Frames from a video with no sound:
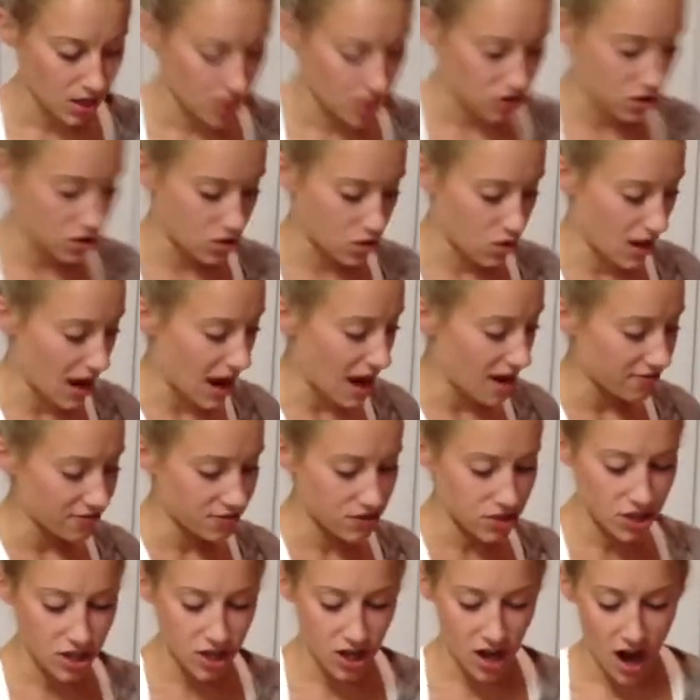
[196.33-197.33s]
So
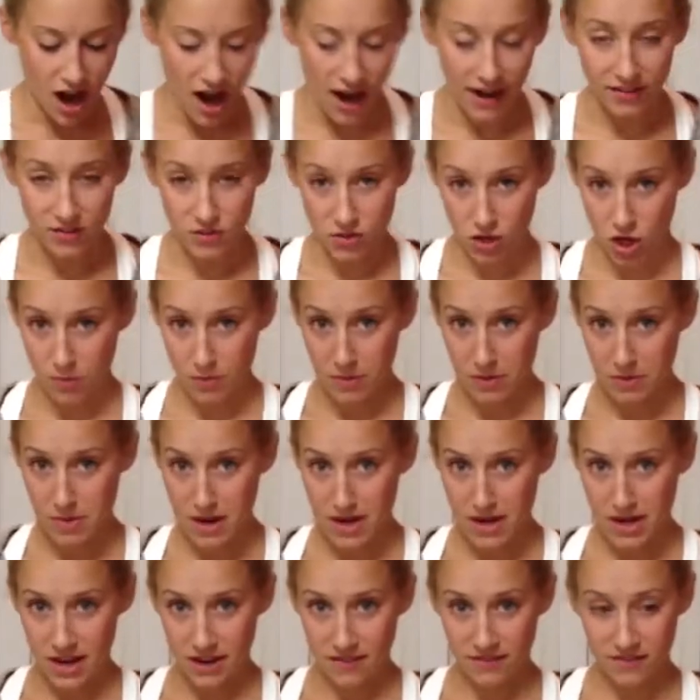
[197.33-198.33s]
after I've sharpened
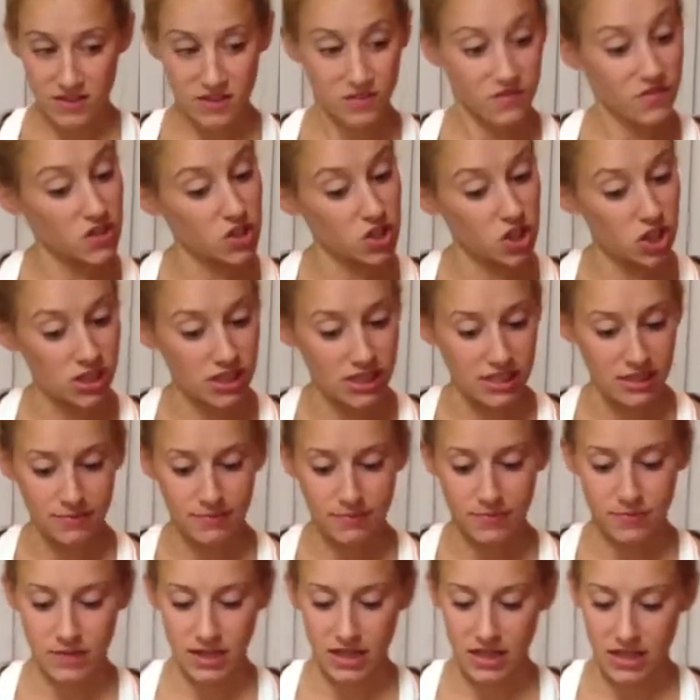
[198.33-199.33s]
my knife sufficiently,
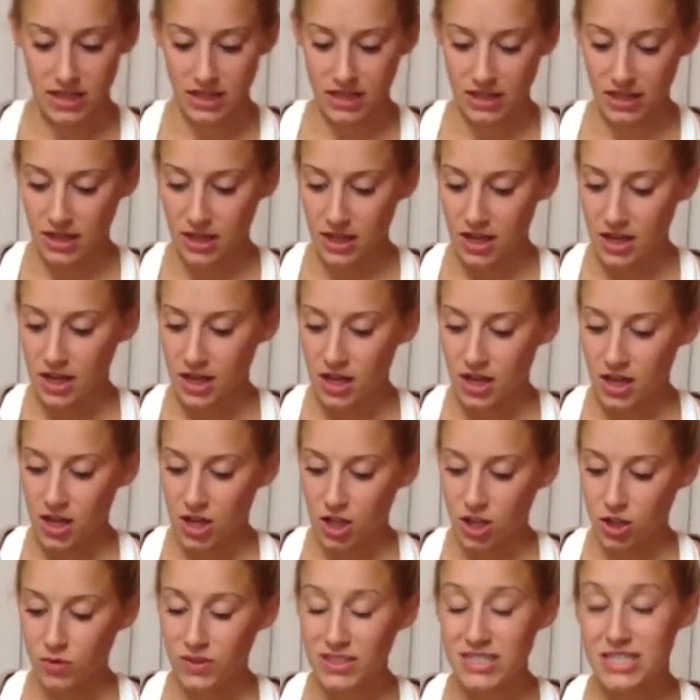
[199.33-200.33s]
and
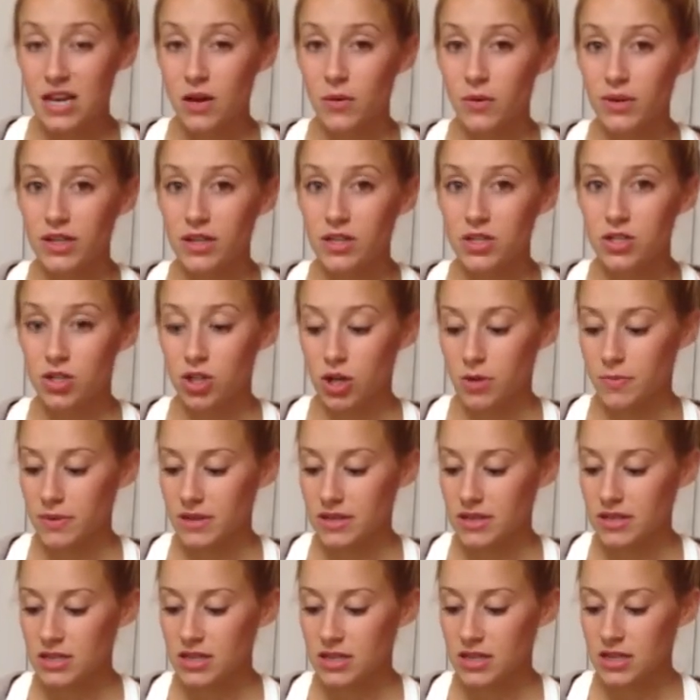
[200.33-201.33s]
you can tell when it's
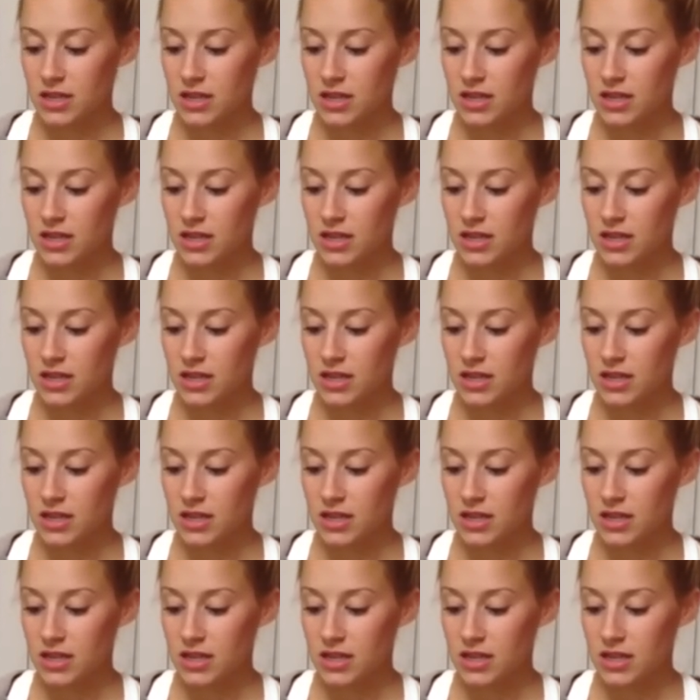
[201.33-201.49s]
sharpened,